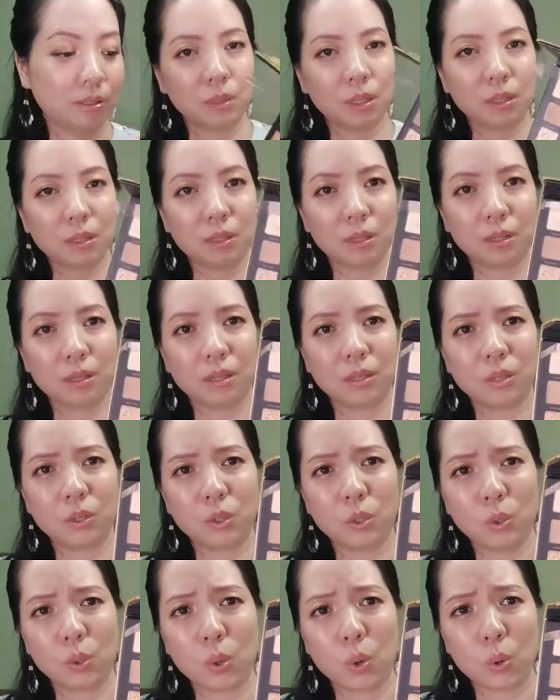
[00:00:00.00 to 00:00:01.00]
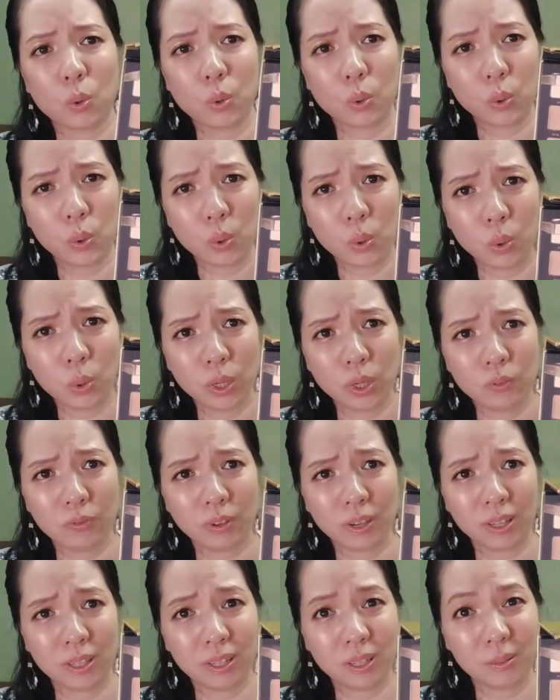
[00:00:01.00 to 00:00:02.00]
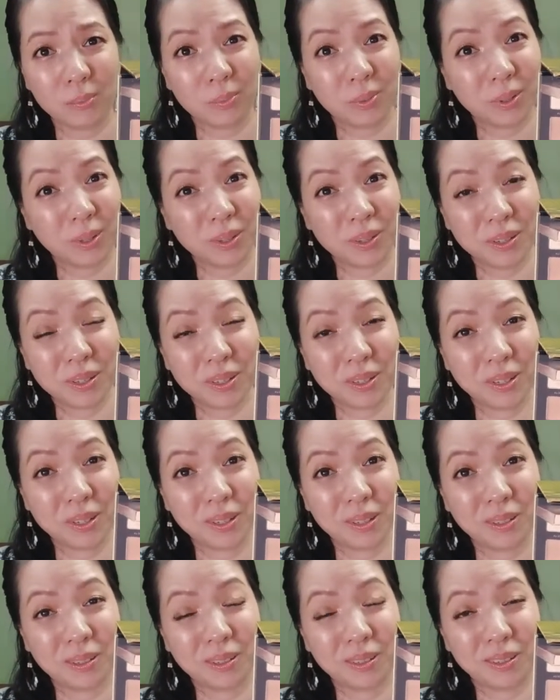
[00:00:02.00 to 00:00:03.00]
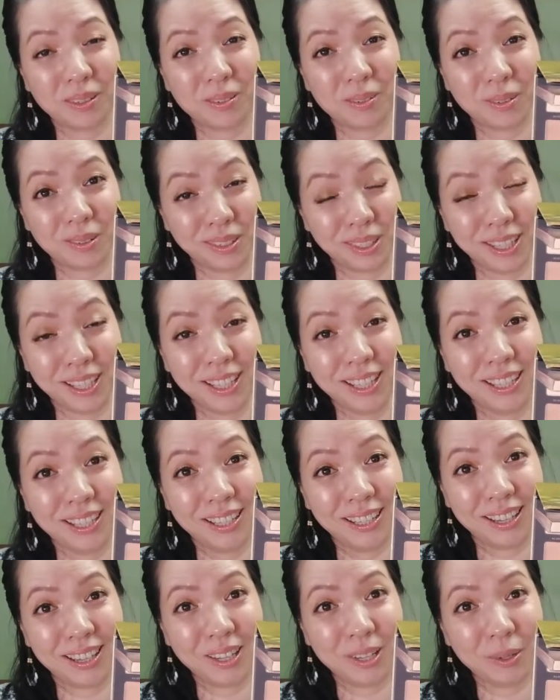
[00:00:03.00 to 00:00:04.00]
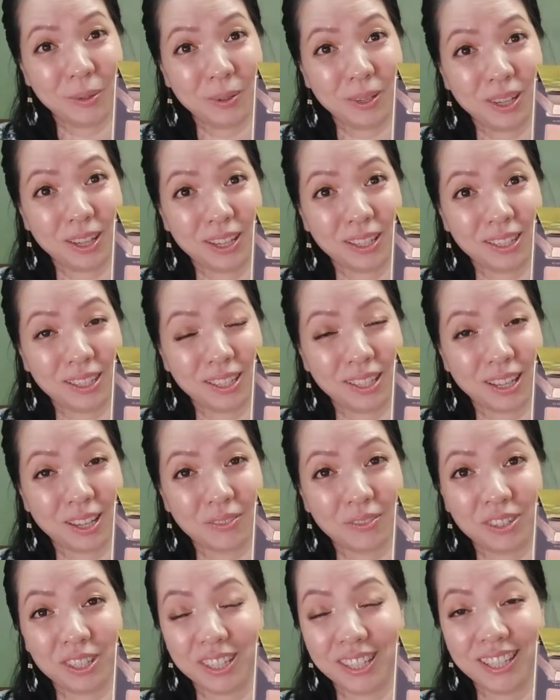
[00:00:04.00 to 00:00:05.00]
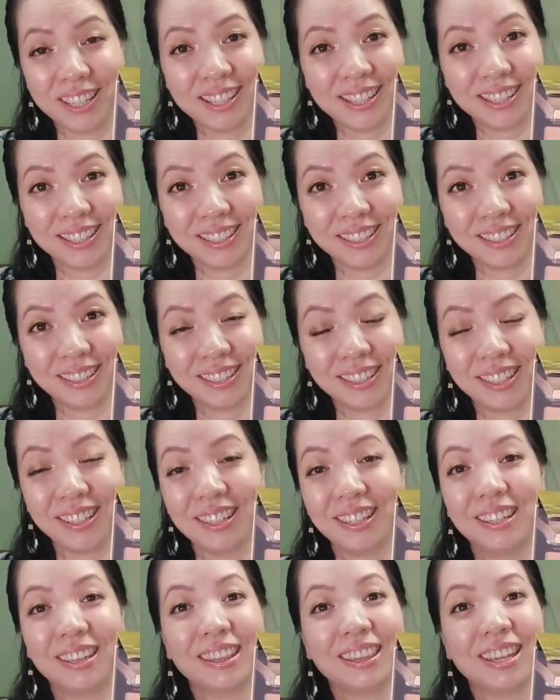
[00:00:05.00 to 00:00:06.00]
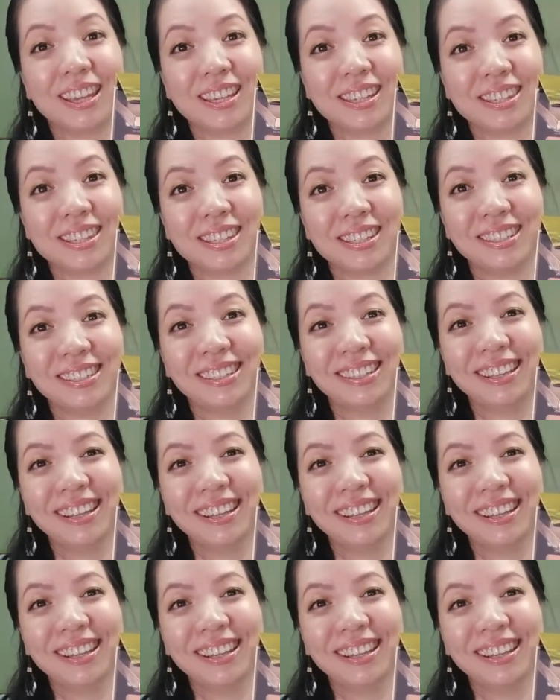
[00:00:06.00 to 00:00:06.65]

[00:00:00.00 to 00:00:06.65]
This is Dioro, if I didn't pronounce it wrongly. Anyway, I think I've already inserted the text.